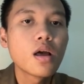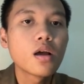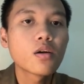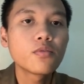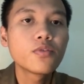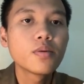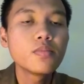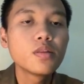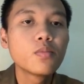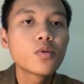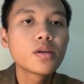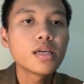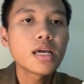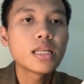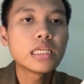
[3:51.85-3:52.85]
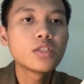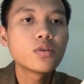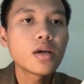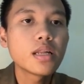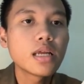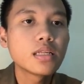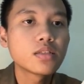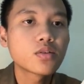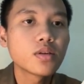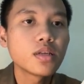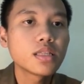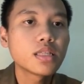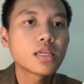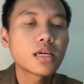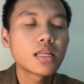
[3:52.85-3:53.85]
Confirm the booking and issue an
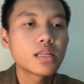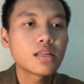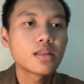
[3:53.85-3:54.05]
electronic ticket.